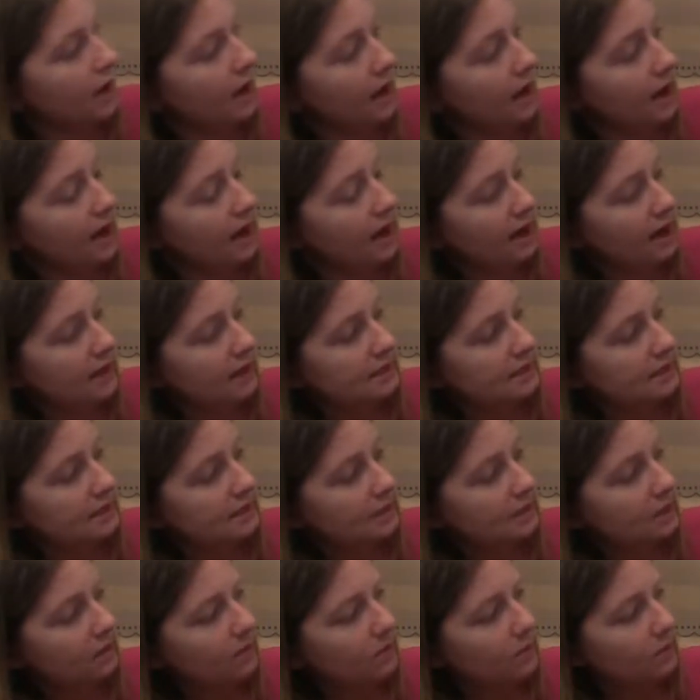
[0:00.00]
And I see
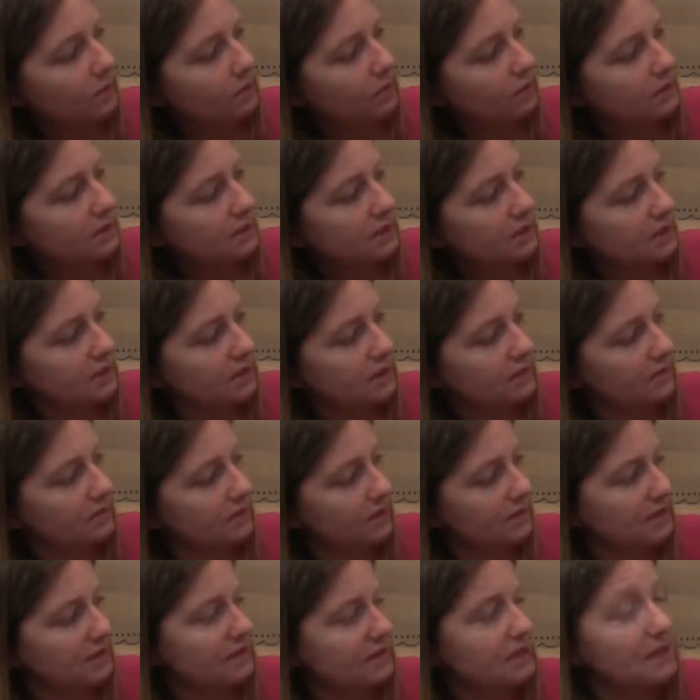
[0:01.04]
a double, 6
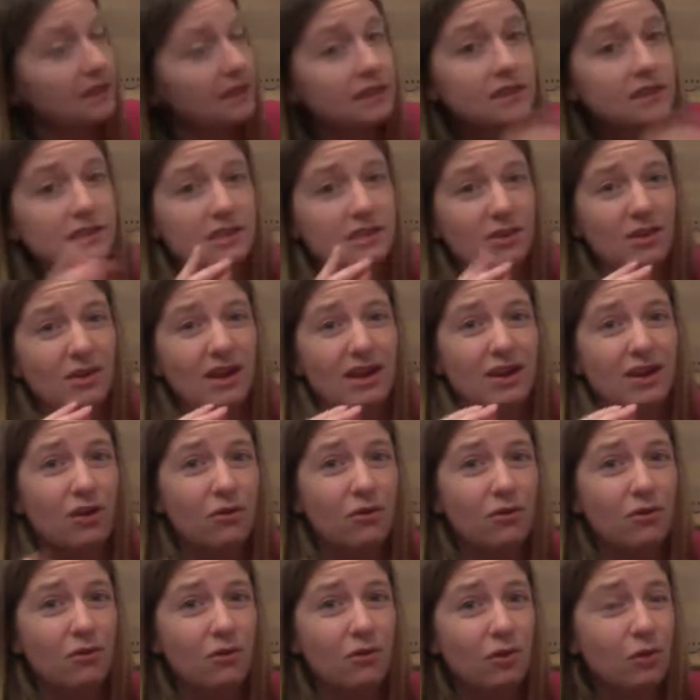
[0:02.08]
plus 6, so I
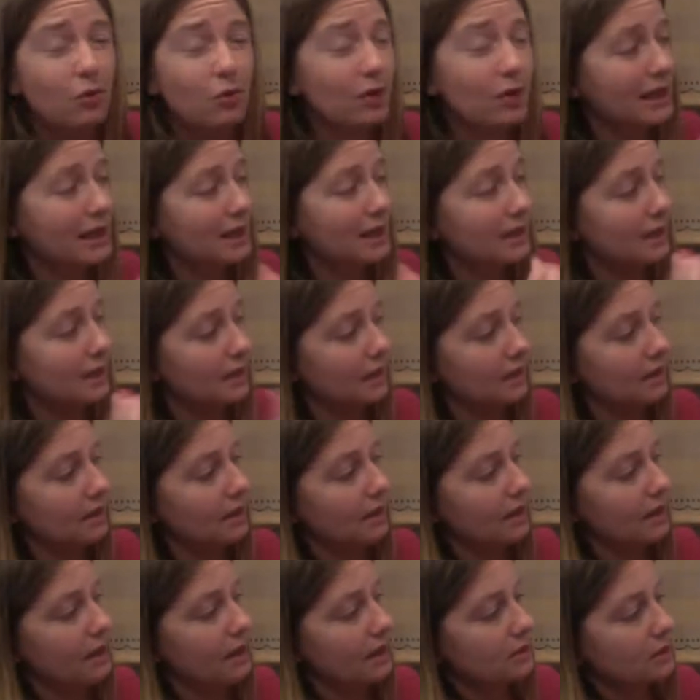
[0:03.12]
know quickly
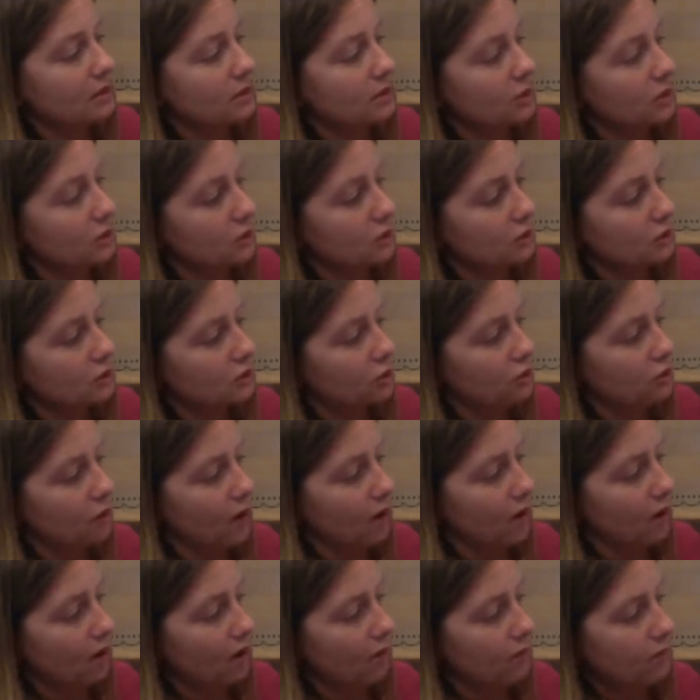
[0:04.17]
that that's
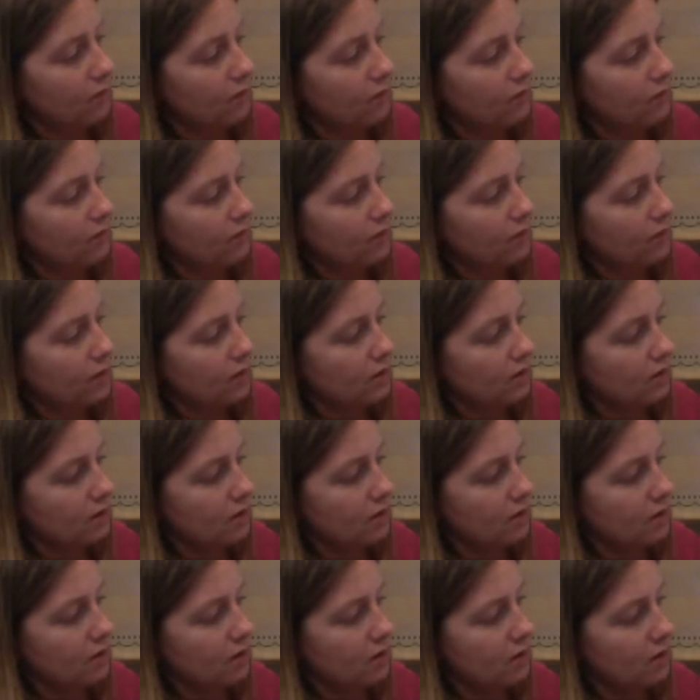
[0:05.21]
12.
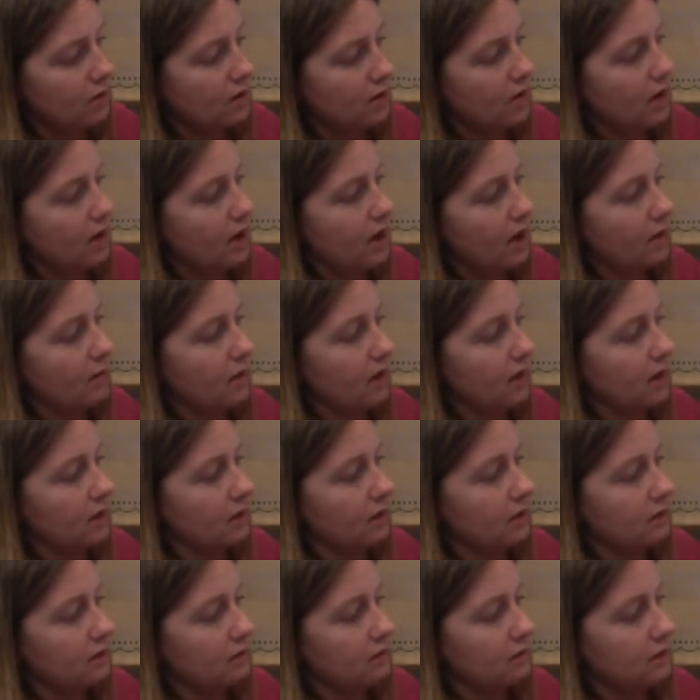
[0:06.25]
I make a
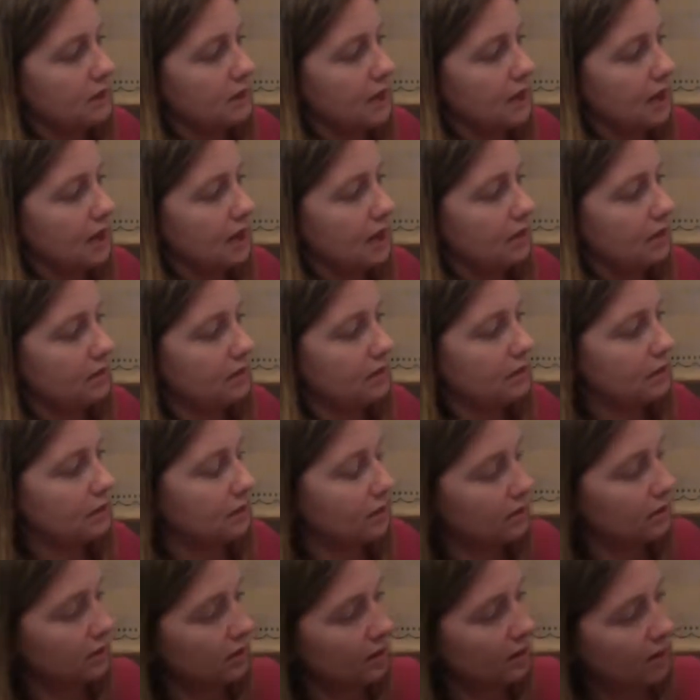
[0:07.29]
new 10.
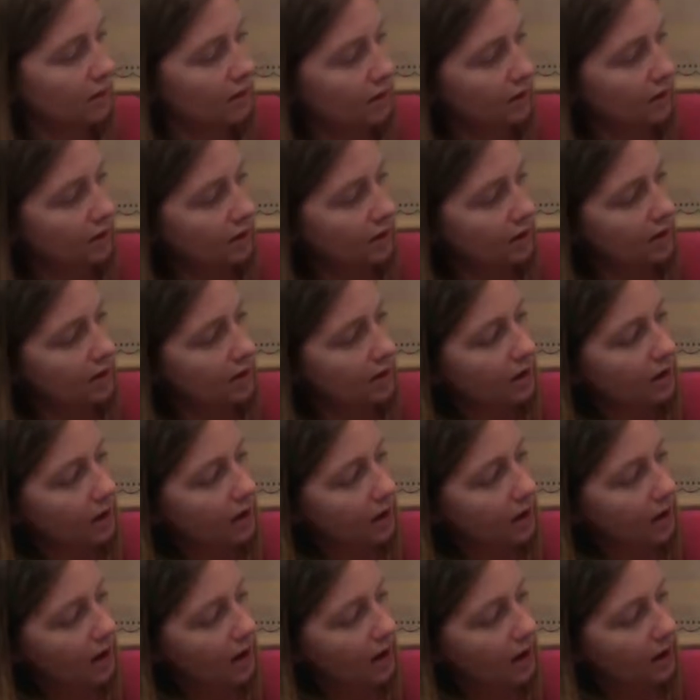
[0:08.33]

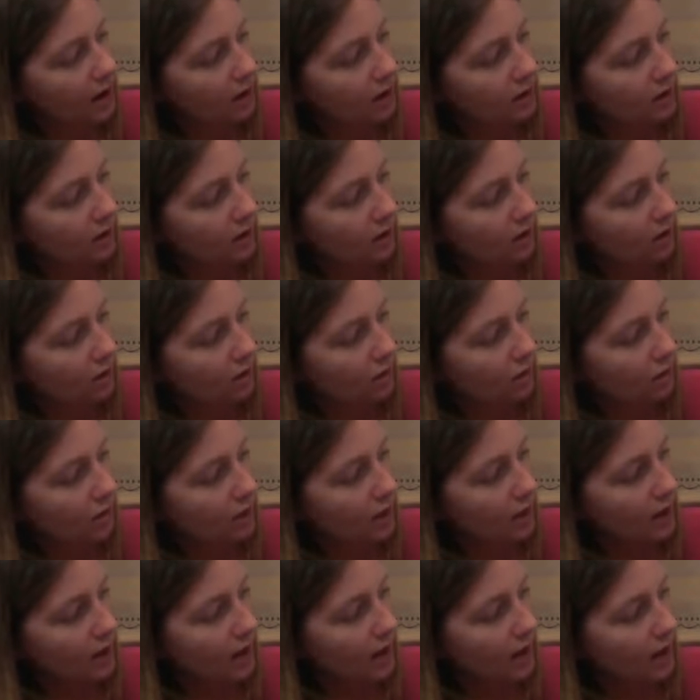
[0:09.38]
I know
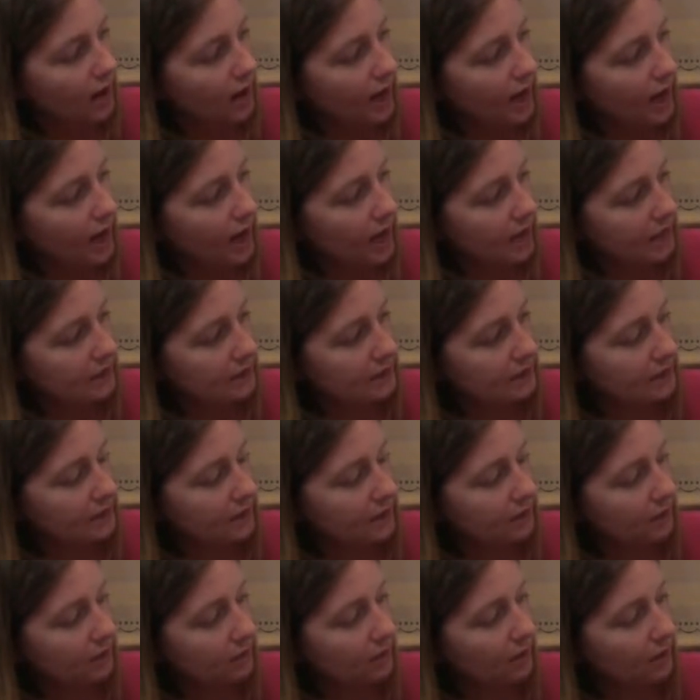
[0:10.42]
8
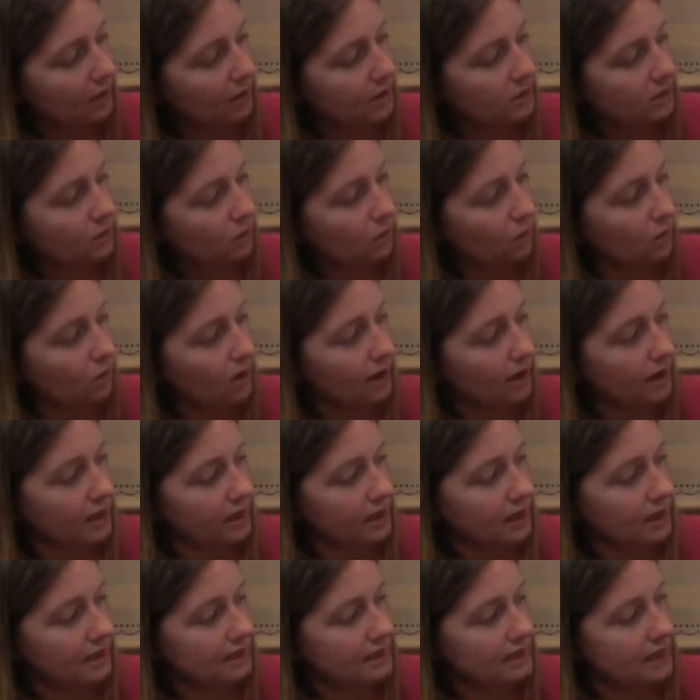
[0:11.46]
plus 1
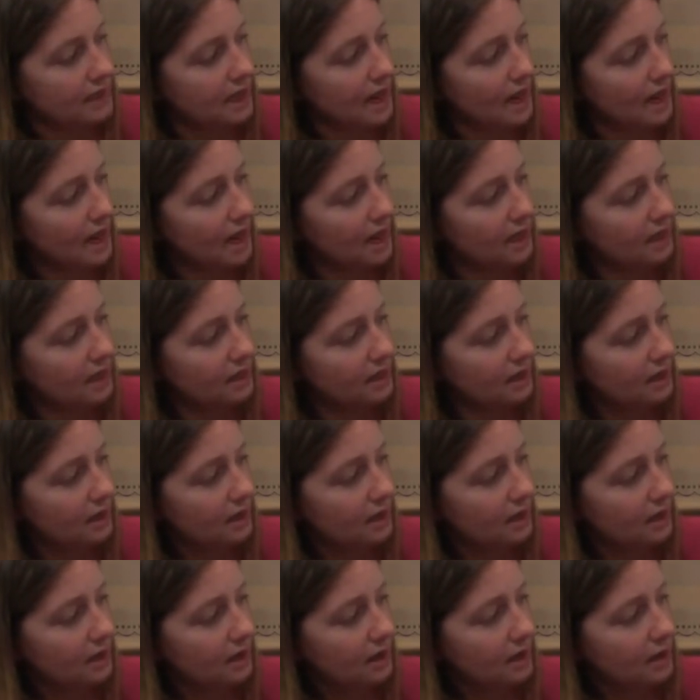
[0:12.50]
is 9,
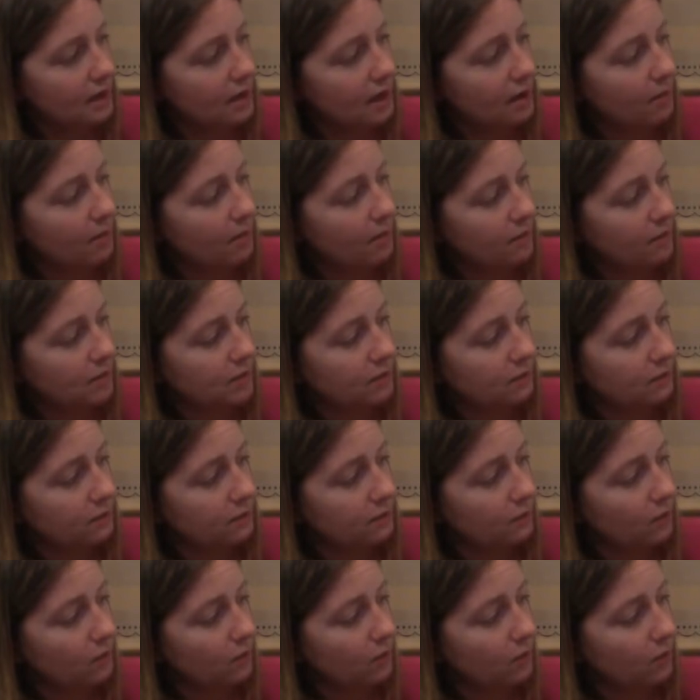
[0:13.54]
plus
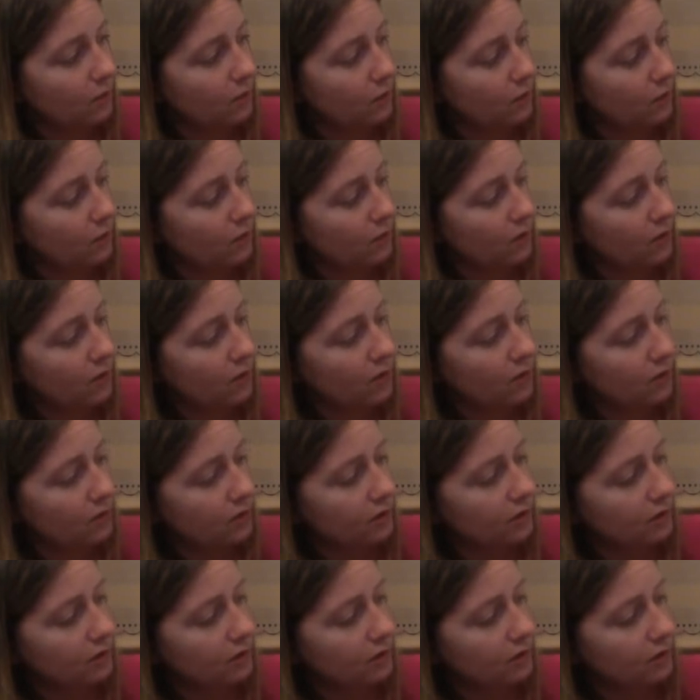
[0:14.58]
4 more